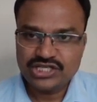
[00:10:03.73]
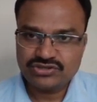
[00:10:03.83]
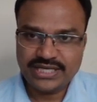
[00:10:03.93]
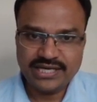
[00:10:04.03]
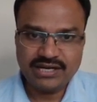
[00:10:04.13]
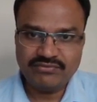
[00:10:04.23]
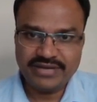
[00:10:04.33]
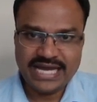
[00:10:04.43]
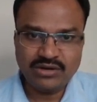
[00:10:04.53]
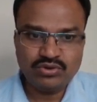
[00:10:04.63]
So here
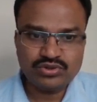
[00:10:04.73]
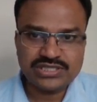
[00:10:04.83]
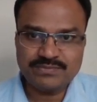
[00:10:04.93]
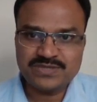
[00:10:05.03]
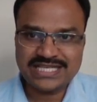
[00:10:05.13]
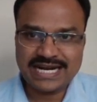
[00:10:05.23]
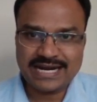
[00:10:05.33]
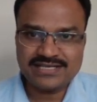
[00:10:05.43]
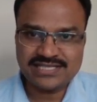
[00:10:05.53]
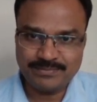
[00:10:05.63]
we have to
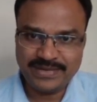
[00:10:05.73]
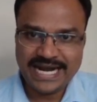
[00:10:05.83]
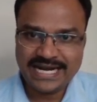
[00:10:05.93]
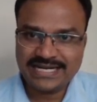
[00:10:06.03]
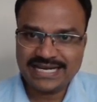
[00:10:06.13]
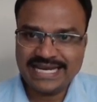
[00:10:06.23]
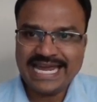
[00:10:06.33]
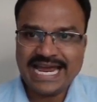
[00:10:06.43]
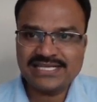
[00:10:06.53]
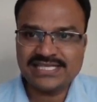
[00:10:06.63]
subtract
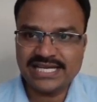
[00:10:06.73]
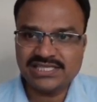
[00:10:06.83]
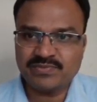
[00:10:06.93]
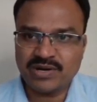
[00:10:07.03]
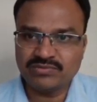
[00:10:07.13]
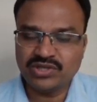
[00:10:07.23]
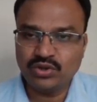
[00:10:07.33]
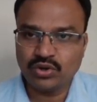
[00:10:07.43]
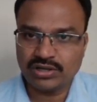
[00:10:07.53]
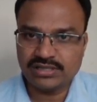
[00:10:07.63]
cash sales from the
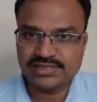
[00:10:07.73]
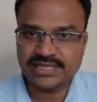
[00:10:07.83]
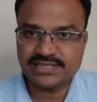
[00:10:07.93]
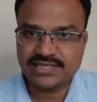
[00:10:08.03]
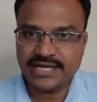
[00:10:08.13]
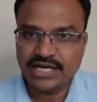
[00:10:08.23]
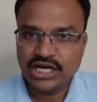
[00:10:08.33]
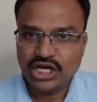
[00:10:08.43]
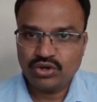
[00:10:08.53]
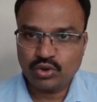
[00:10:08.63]
total sales, right?
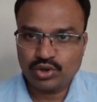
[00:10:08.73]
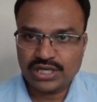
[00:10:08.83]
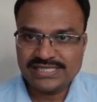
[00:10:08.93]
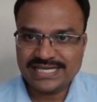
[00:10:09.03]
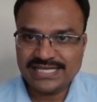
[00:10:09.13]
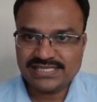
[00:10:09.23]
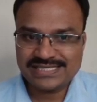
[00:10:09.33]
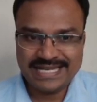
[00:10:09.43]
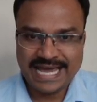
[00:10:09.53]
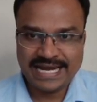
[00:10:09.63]
Total
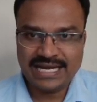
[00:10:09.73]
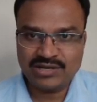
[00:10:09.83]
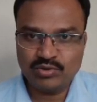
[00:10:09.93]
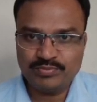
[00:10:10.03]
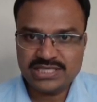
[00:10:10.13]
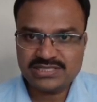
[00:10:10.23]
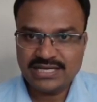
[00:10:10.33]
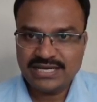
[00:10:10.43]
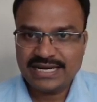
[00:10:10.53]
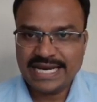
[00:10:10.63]
sales 9 lakh rupees,
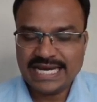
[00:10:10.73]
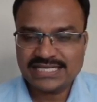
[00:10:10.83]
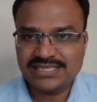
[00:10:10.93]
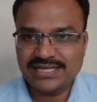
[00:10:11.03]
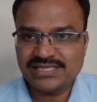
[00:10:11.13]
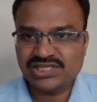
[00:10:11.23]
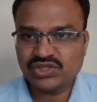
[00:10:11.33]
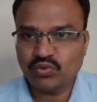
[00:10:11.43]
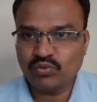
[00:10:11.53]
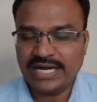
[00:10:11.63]
cash
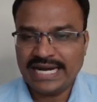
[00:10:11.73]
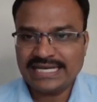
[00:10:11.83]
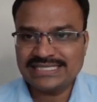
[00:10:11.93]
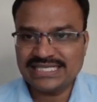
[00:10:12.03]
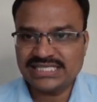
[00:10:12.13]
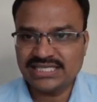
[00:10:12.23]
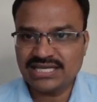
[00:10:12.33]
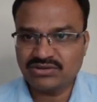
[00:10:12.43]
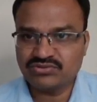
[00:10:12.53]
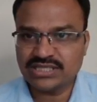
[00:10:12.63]
sales
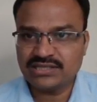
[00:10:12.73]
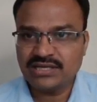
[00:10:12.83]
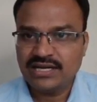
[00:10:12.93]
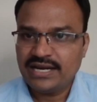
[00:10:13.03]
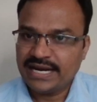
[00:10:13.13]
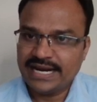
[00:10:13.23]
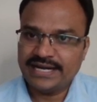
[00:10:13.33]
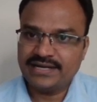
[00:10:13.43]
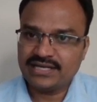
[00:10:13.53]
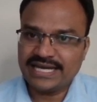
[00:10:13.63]
160,000,
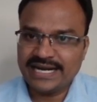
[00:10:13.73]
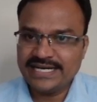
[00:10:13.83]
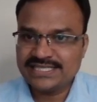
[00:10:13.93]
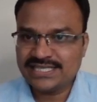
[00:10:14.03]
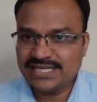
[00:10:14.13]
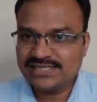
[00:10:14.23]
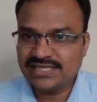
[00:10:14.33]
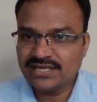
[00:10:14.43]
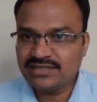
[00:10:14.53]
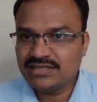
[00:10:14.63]
and credit sales
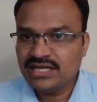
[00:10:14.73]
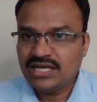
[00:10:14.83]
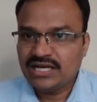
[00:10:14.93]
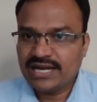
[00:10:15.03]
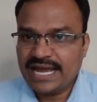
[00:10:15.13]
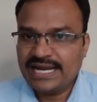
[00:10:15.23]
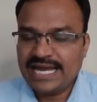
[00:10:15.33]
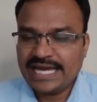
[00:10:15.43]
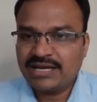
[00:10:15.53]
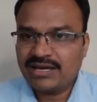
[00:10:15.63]
here 9
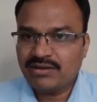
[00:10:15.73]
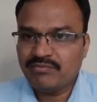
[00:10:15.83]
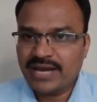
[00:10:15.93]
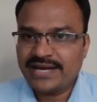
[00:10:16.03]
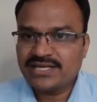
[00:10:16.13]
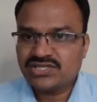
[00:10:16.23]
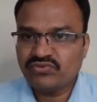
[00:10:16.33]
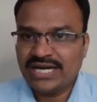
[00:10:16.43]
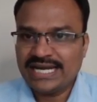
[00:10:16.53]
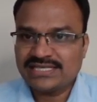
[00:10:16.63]
lakh minus
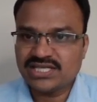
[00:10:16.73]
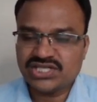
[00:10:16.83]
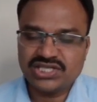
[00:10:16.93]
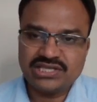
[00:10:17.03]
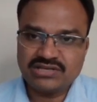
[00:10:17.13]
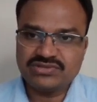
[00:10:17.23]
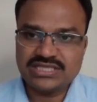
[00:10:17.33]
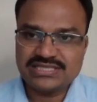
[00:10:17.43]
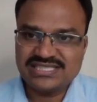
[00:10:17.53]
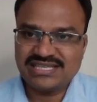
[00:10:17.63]

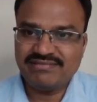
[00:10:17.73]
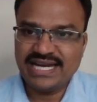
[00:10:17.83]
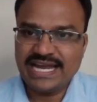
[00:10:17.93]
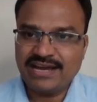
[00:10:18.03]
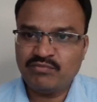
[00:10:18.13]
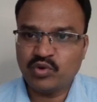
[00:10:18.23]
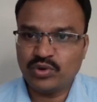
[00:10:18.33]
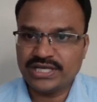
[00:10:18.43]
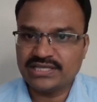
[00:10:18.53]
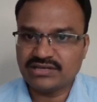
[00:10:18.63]
160,000, 7 lakh
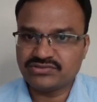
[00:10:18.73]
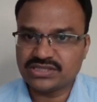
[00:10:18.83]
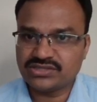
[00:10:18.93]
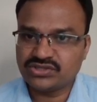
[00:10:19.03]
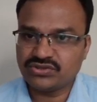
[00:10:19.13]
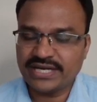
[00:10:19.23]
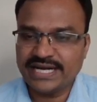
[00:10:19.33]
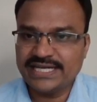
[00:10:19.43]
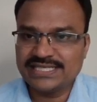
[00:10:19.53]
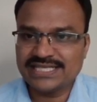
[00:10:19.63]
40,000. So
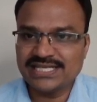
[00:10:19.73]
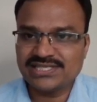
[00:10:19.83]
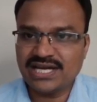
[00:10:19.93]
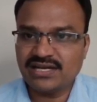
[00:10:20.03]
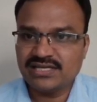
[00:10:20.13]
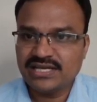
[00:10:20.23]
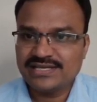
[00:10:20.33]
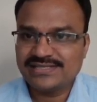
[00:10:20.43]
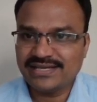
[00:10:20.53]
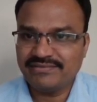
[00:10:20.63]
credit sales are
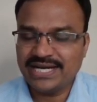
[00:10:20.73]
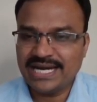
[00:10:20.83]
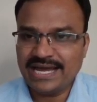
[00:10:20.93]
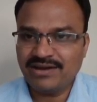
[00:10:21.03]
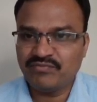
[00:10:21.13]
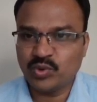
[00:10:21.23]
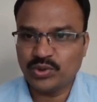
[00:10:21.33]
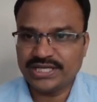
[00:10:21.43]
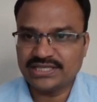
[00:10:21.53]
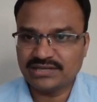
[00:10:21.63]
7 lakh
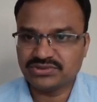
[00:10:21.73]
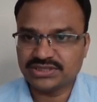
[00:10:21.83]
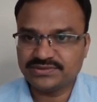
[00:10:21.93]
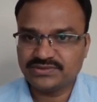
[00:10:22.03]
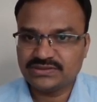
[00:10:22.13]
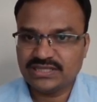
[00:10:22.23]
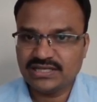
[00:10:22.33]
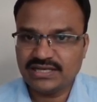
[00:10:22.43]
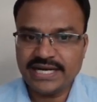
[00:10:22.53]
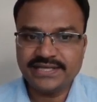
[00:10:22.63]
40,000,
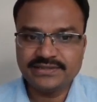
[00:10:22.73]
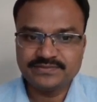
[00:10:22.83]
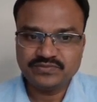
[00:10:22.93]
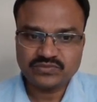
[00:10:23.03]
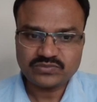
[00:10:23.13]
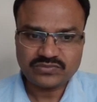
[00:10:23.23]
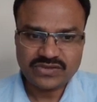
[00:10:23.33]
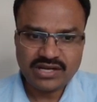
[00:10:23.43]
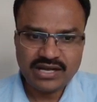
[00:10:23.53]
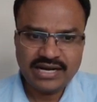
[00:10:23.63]
right?
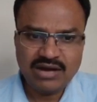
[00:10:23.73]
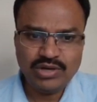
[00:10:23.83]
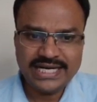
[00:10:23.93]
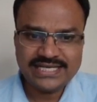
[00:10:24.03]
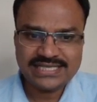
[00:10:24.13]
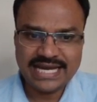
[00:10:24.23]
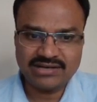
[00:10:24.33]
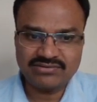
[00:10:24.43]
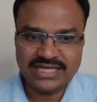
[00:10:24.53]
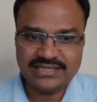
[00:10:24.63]
Now let us
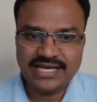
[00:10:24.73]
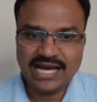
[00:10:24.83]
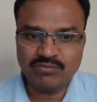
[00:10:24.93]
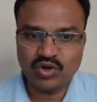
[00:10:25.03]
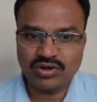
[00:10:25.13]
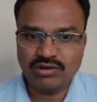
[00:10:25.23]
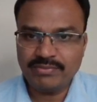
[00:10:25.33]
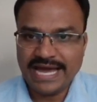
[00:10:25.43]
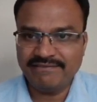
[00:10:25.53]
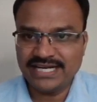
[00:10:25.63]
calculate the amount of
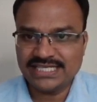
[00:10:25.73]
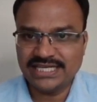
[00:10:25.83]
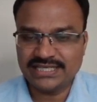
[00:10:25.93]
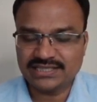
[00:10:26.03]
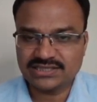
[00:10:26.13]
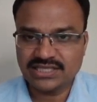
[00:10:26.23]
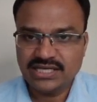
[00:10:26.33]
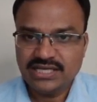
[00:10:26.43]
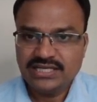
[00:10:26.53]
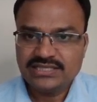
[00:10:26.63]
average debtors.
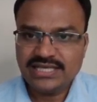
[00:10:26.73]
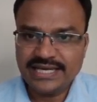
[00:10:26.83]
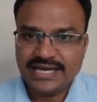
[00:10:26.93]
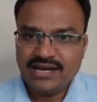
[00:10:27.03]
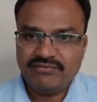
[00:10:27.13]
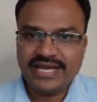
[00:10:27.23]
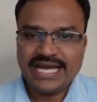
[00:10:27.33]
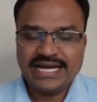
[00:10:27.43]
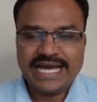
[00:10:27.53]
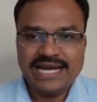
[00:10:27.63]
See, we
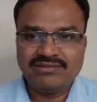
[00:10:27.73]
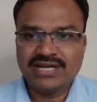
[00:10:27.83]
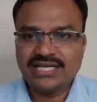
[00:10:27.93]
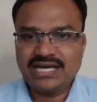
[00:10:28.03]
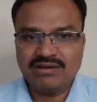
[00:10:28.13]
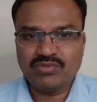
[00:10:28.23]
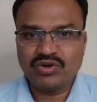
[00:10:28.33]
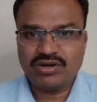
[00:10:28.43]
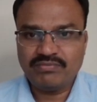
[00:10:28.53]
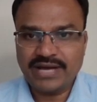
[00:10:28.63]
can calculate the
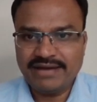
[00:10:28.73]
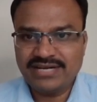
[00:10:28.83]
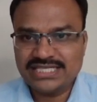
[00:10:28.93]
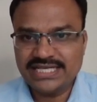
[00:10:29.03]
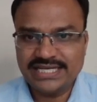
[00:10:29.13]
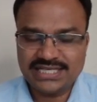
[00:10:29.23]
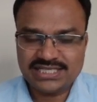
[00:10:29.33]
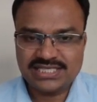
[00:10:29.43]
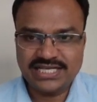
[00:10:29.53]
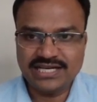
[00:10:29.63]
amount of average
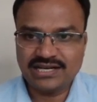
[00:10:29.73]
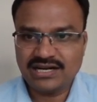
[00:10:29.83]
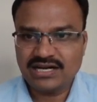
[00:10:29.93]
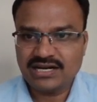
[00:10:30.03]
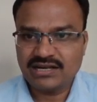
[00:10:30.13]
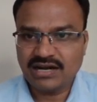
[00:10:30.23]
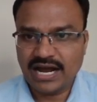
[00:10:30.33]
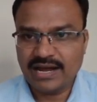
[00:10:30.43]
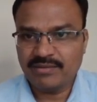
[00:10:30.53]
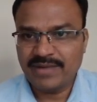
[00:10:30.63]
debtors here
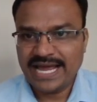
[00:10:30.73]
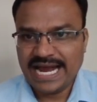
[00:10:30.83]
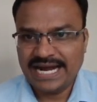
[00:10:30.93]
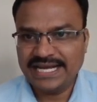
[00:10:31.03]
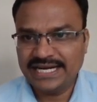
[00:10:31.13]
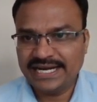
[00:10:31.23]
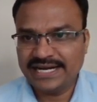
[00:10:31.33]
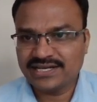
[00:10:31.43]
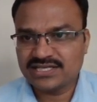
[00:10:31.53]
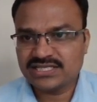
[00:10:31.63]
by adding
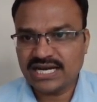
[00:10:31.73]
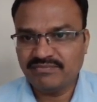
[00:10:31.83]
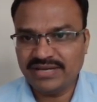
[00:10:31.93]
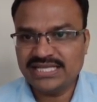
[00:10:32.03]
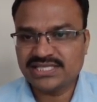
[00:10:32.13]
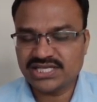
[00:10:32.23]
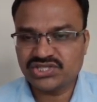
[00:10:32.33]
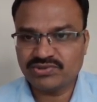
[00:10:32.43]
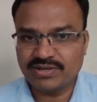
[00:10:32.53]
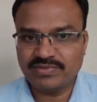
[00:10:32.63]
debtors and bills
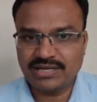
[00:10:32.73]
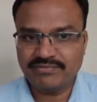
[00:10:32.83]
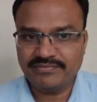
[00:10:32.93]
receivable.